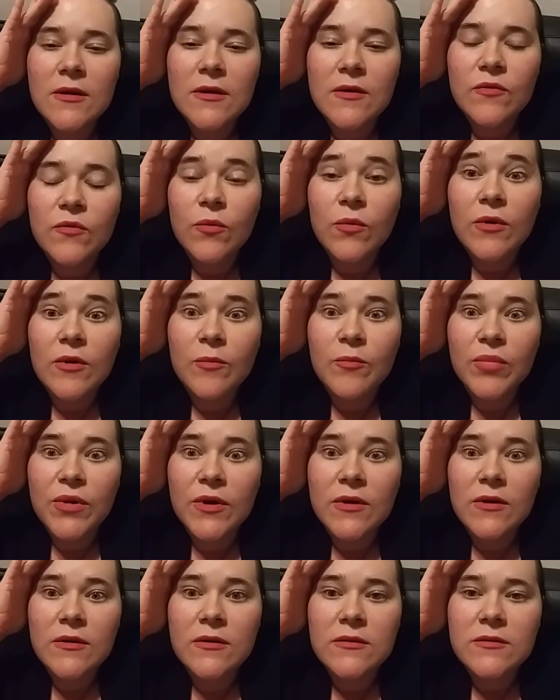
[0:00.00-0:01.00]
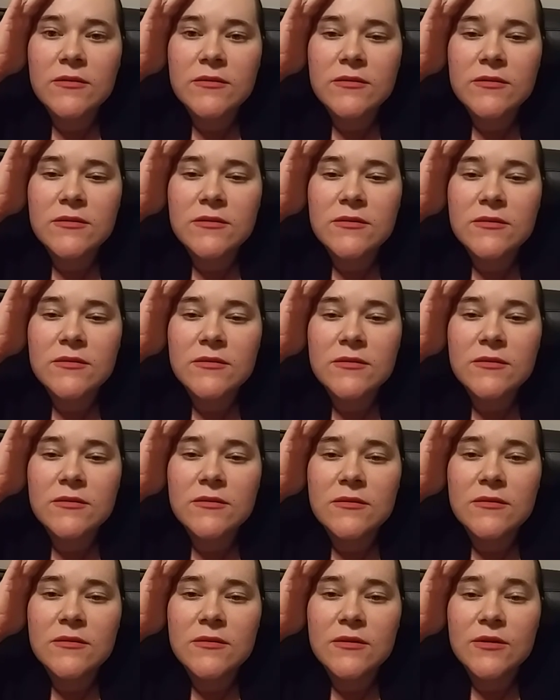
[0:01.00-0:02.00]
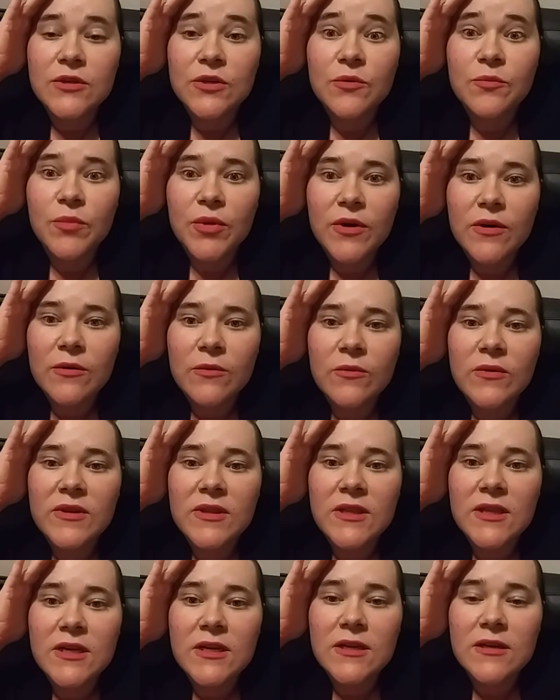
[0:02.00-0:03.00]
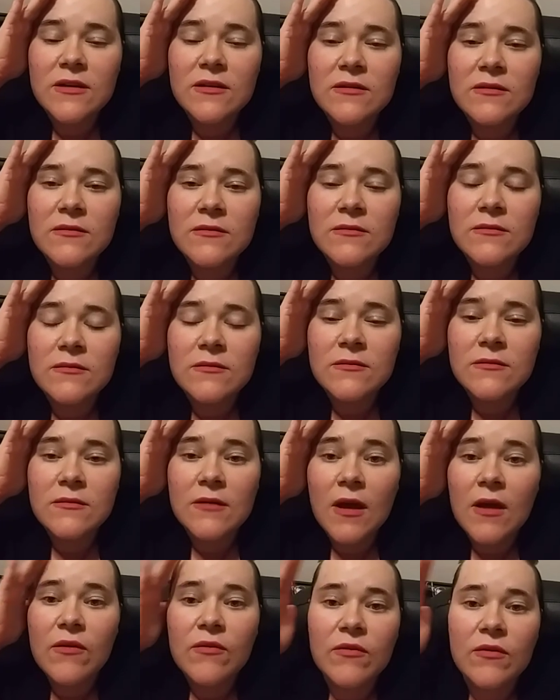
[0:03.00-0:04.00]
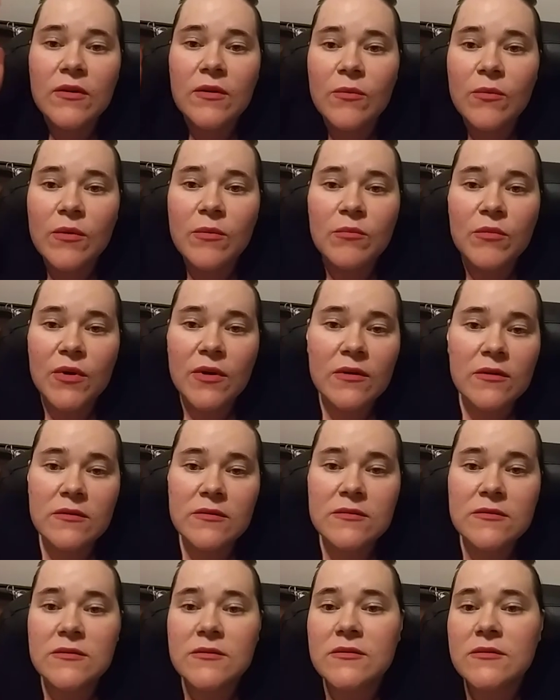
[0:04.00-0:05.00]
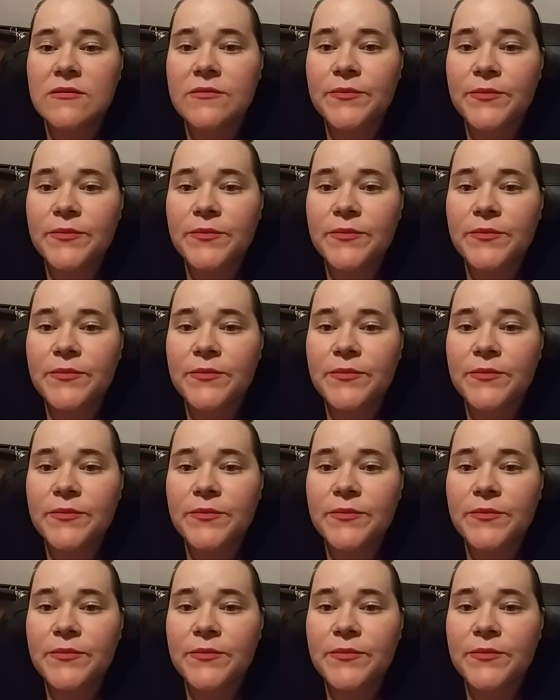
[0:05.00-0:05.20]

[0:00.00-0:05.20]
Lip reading: The world burns. You burn with it. Everyone burns.